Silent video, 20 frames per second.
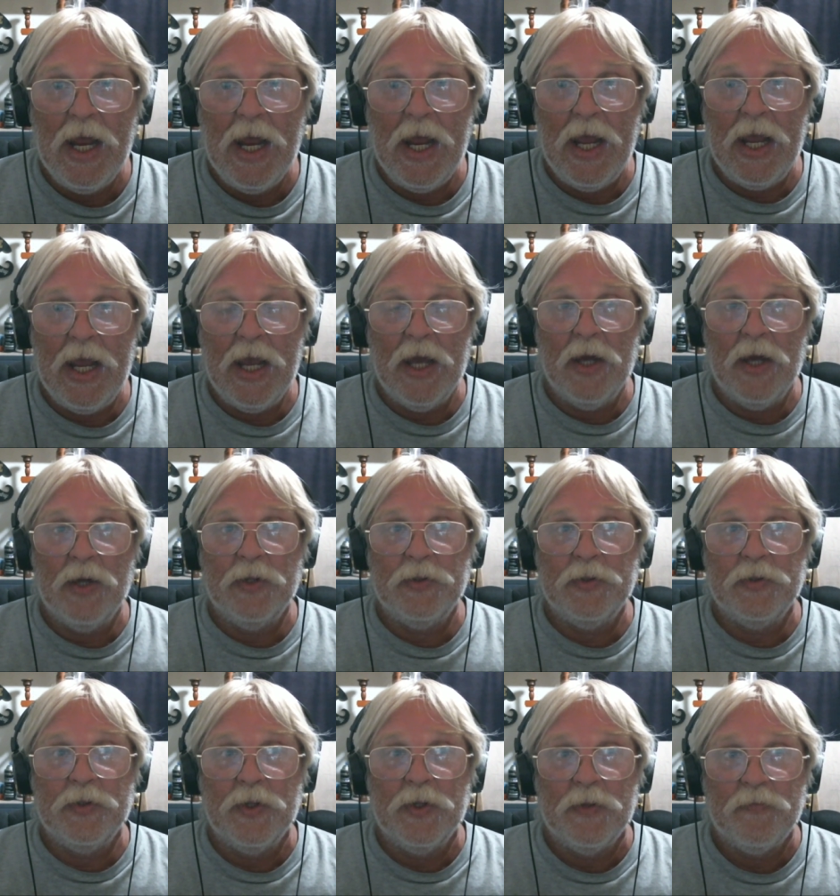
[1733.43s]

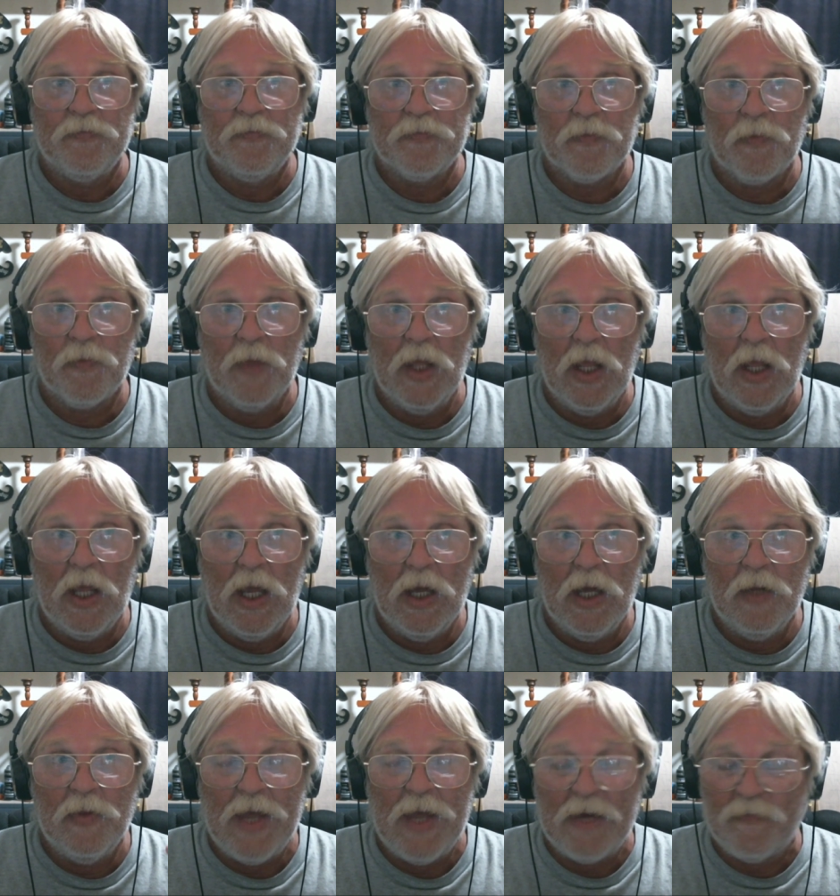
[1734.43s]
And
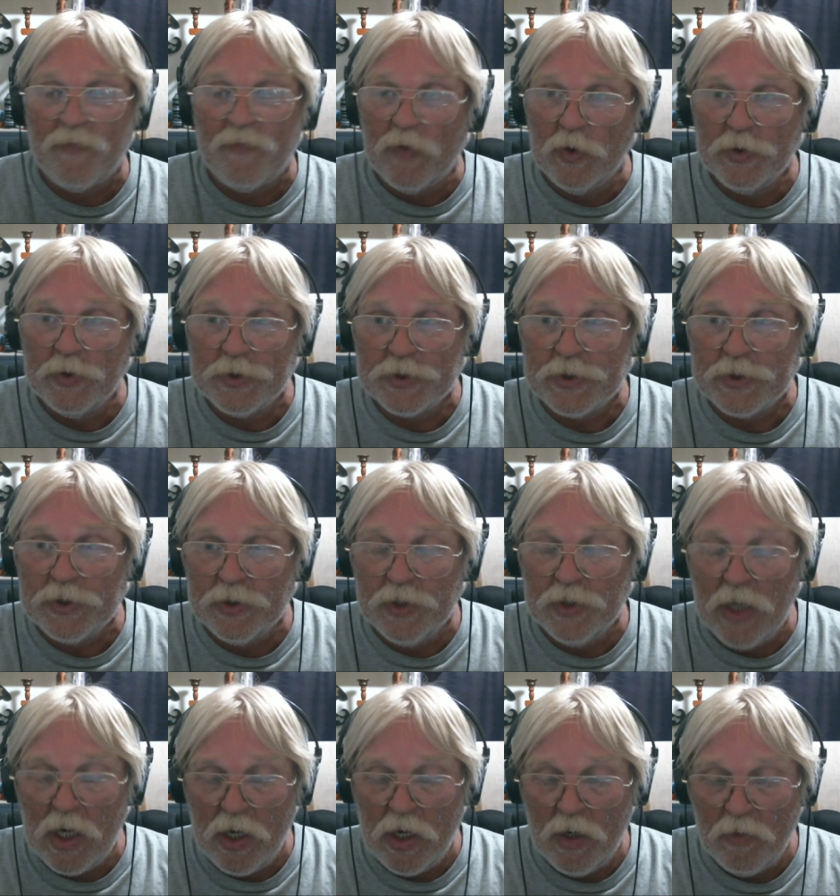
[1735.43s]
that first
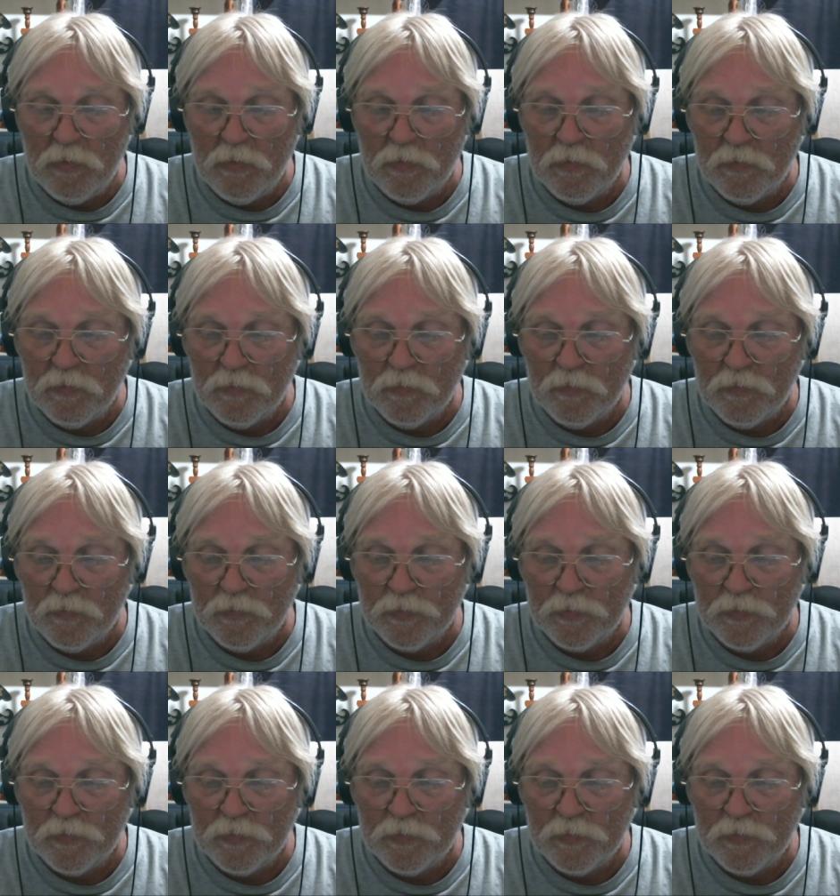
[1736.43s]
um,